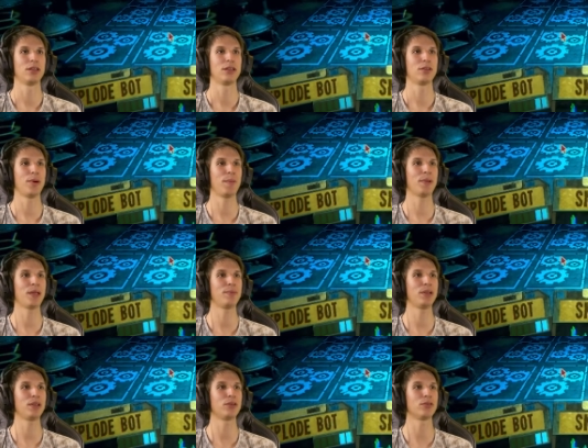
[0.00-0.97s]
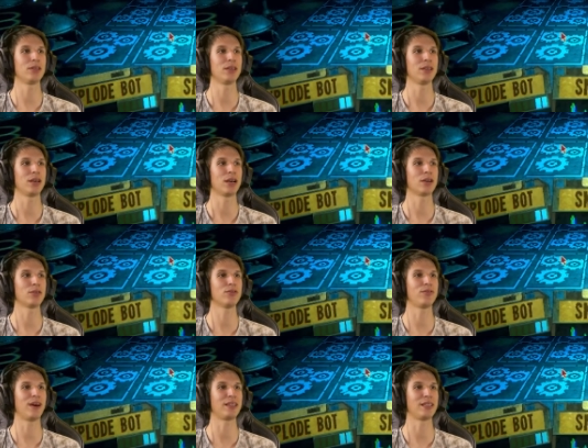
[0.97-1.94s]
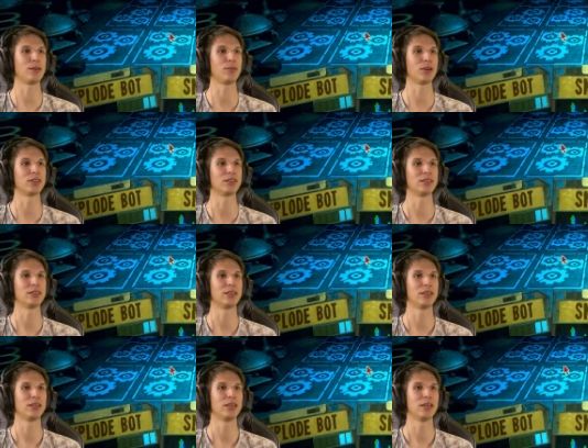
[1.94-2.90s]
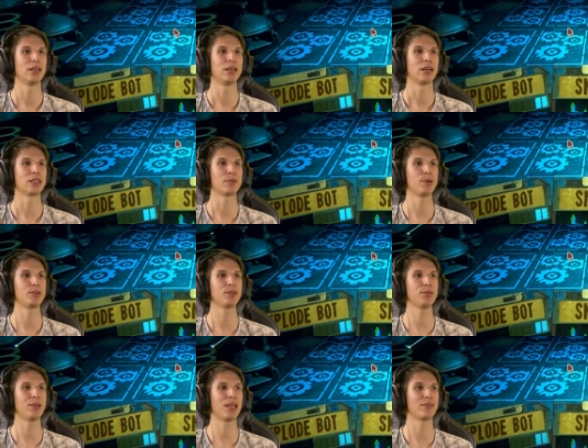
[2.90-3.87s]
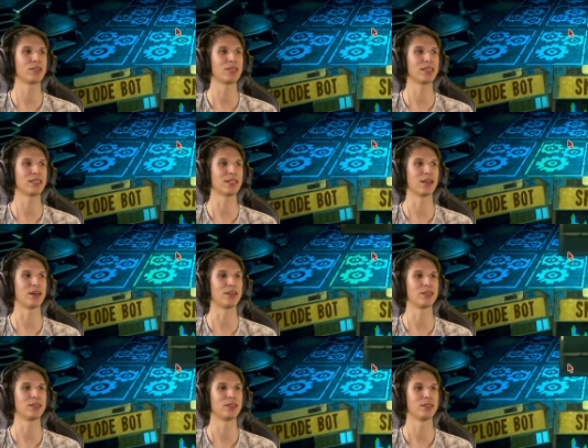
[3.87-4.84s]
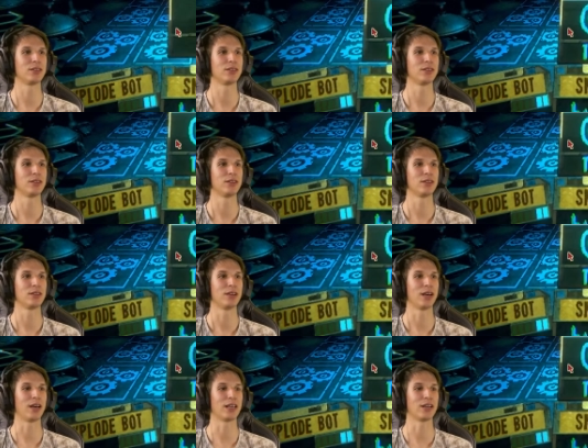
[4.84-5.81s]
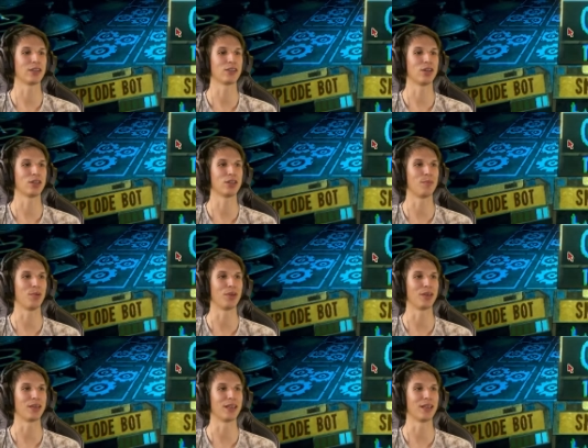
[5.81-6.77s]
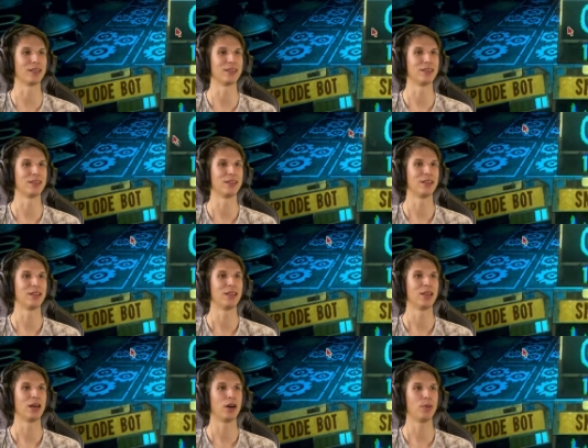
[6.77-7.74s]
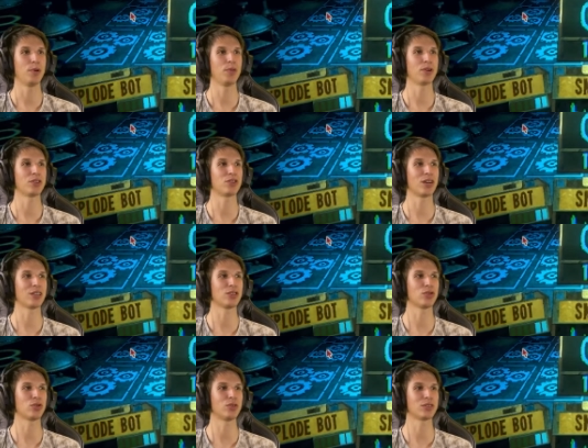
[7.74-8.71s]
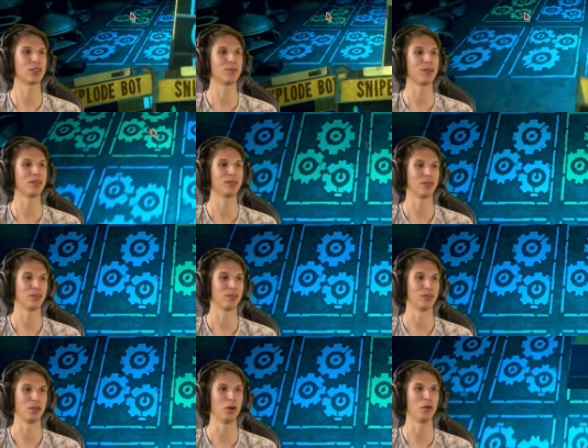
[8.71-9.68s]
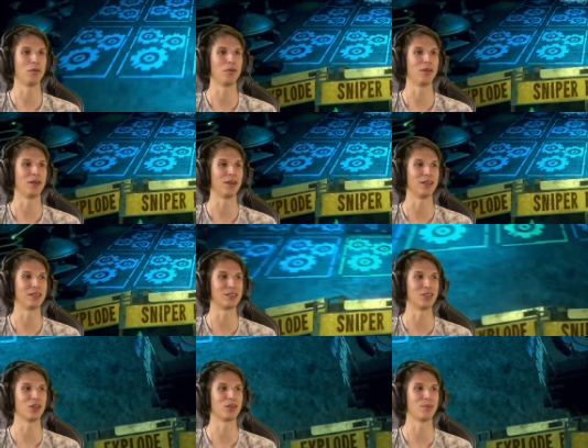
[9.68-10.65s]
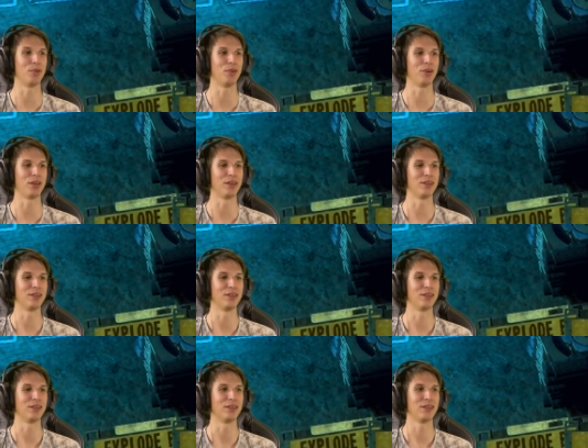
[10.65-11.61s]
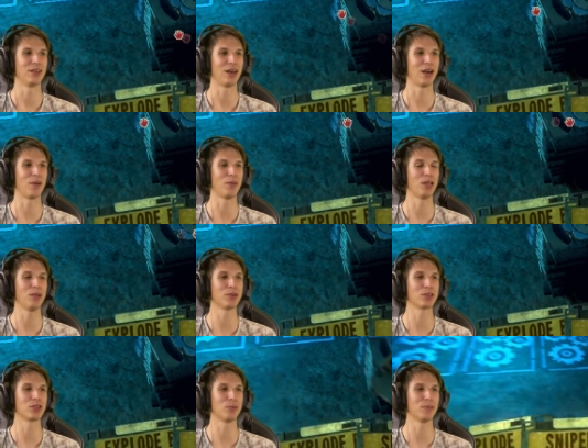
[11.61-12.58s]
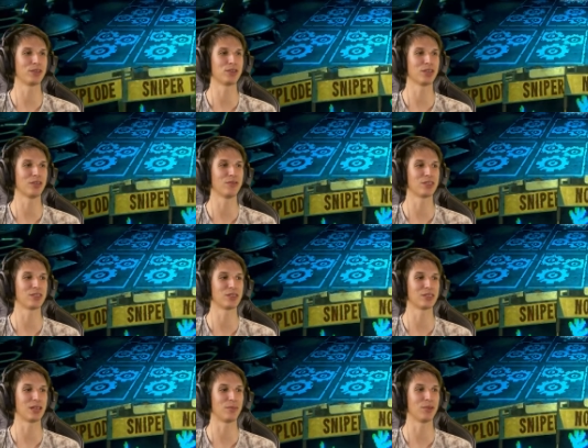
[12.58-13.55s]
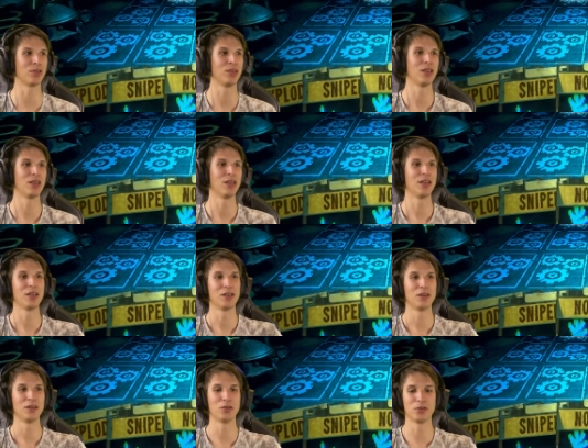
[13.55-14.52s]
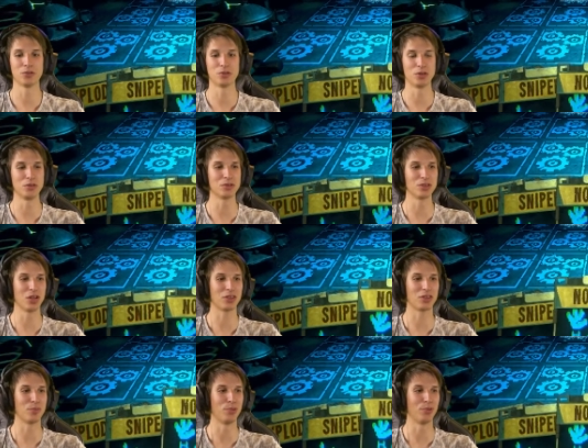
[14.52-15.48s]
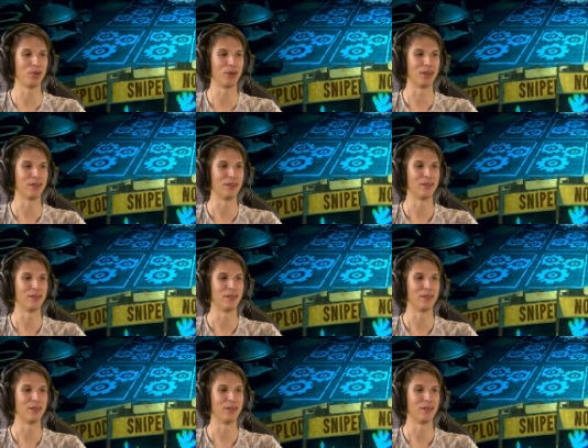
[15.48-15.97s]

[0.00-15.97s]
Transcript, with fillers: The web can be lonely. I couldn't find anyone. I suppose you will have to take the card. I got not the boy again. I hope you weren't trying to troll someone. No, it's not the boy. I really was hoping to give it to someone who could use not the boy.